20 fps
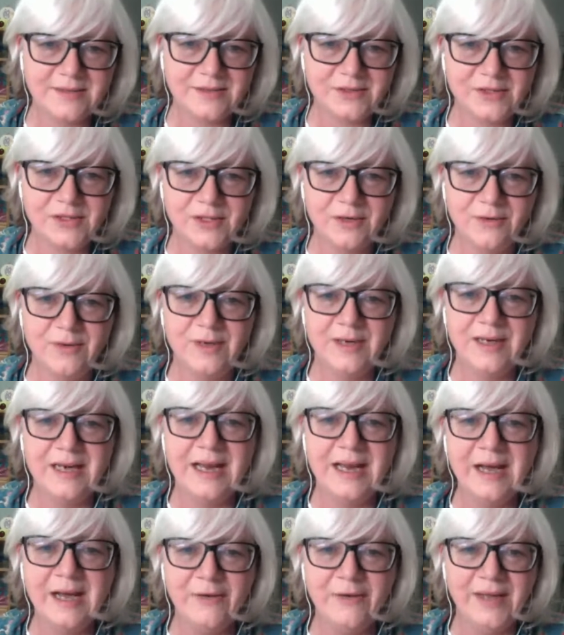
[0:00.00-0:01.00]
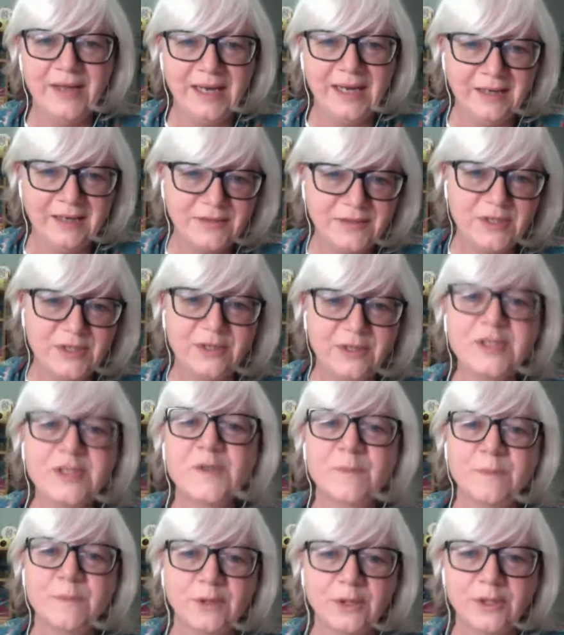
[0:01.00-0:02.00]
So now they have to
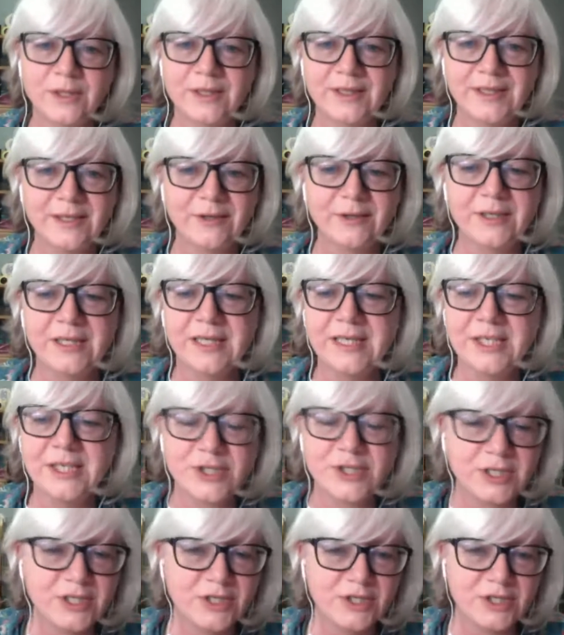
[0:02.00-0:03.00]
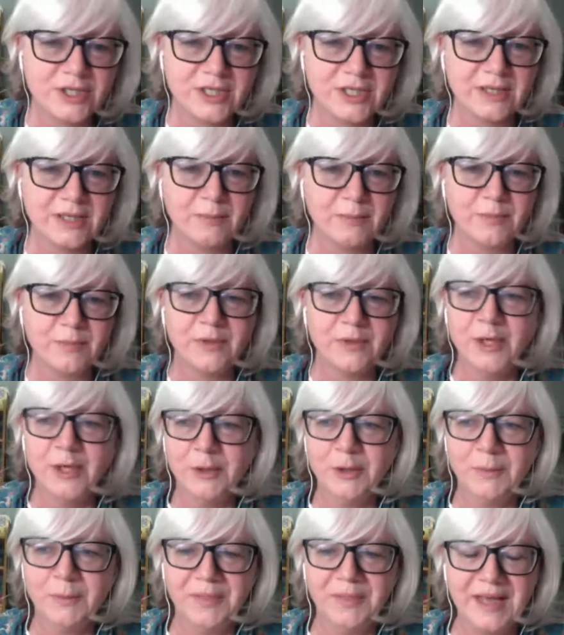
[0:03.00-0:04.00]
explore their relationship
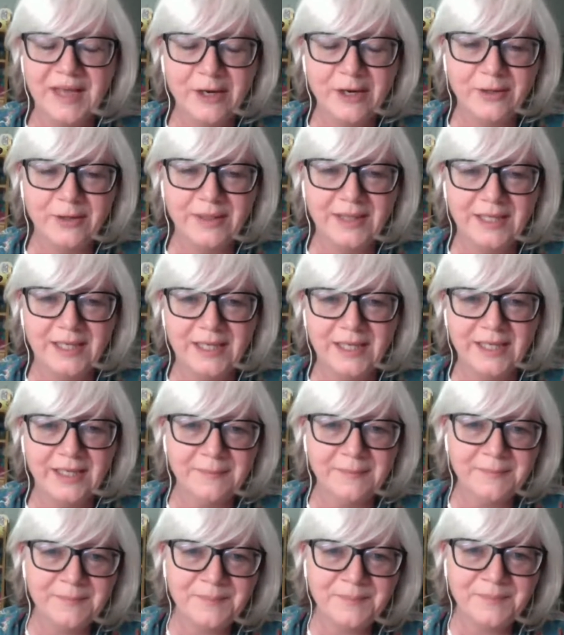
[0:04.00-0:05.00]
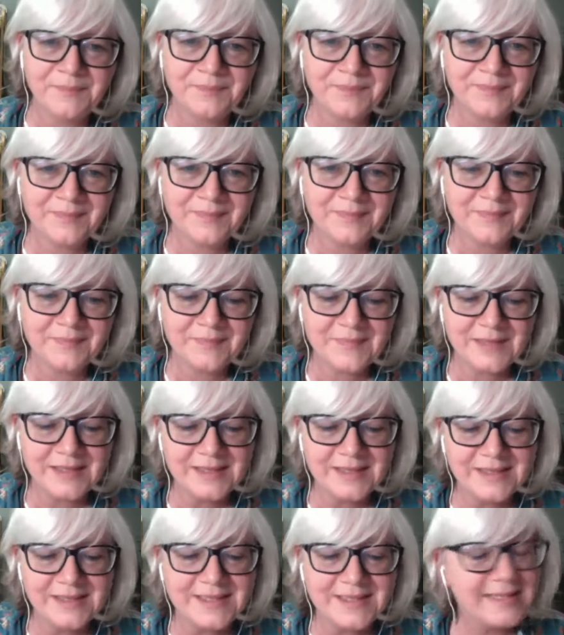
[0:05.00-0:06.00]
without the
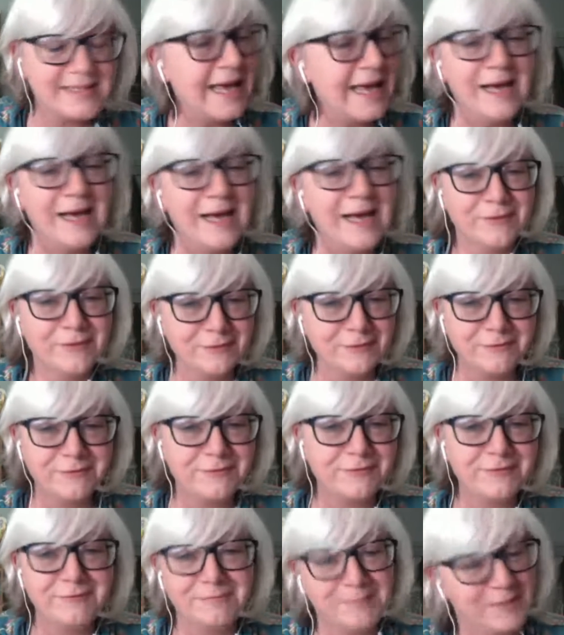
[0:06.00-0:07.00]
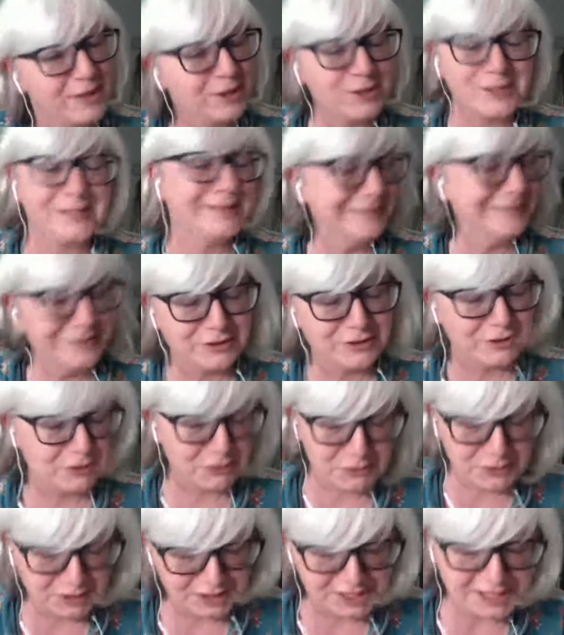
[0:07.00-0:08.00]
salve of marital
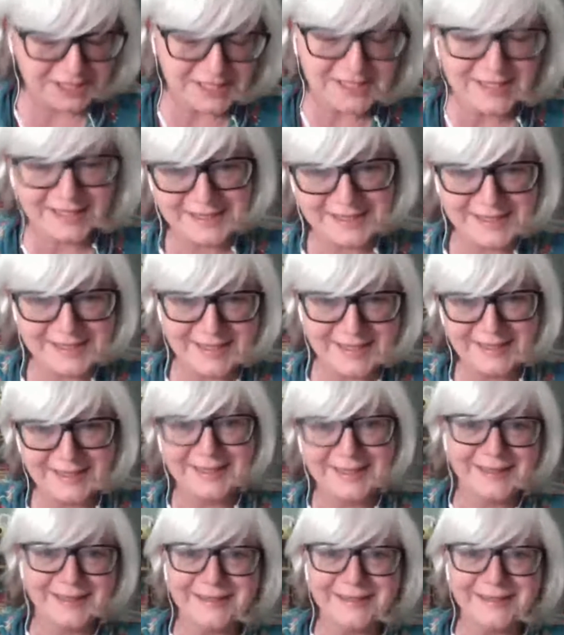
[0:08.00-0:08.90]
intercourse as a